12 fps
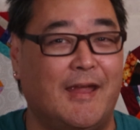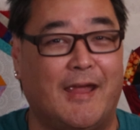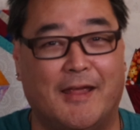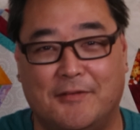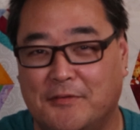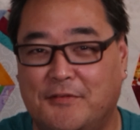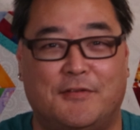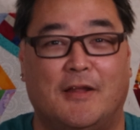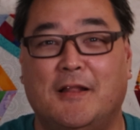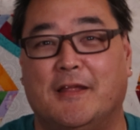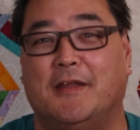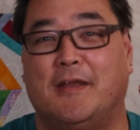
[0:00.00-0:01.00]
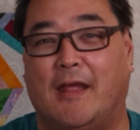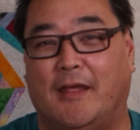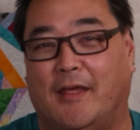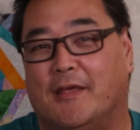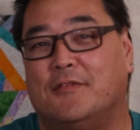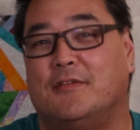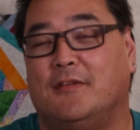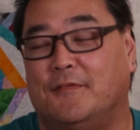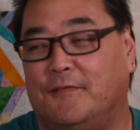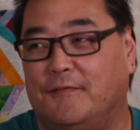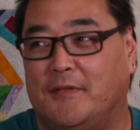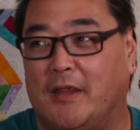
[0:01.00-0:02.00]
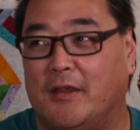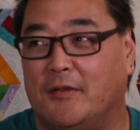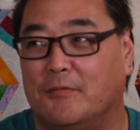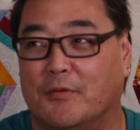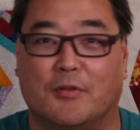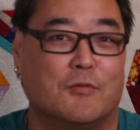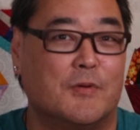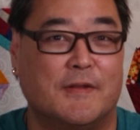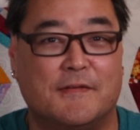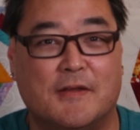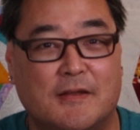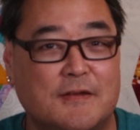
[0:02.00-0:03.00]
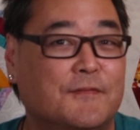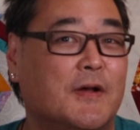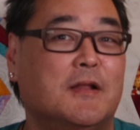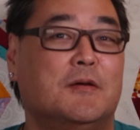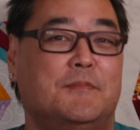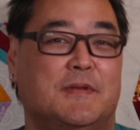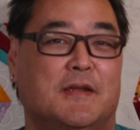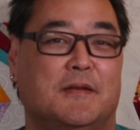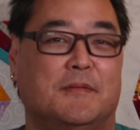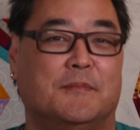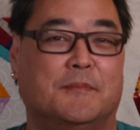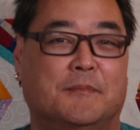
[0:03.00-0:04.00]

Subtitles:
and sell it as if they were the ones that developed it.